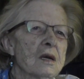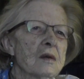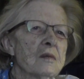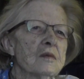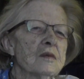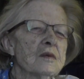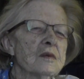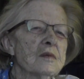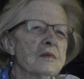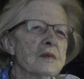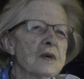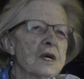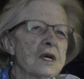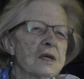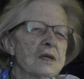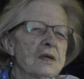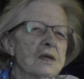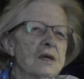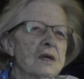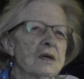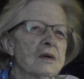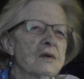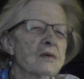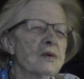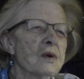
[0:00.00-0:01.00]
them to
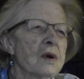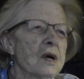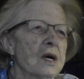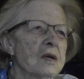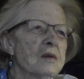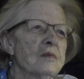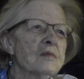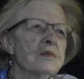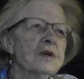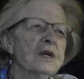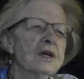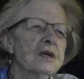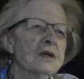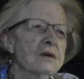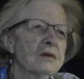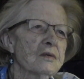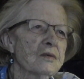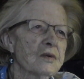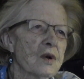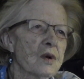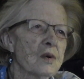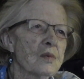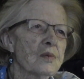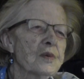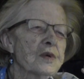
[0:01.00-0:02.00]
maintain quite a bit
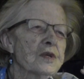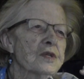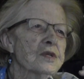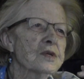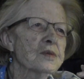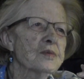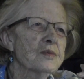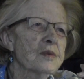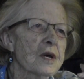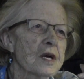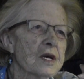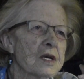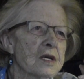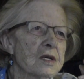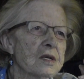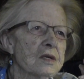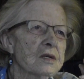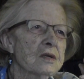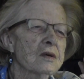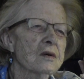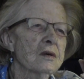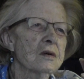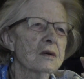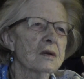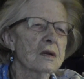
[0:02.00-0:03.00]
of open
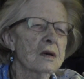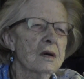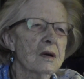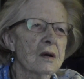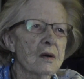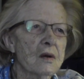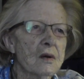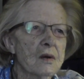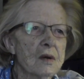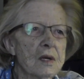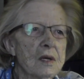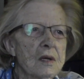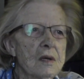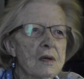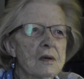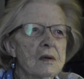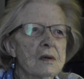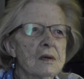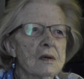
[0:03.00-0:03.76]
space on Lowry.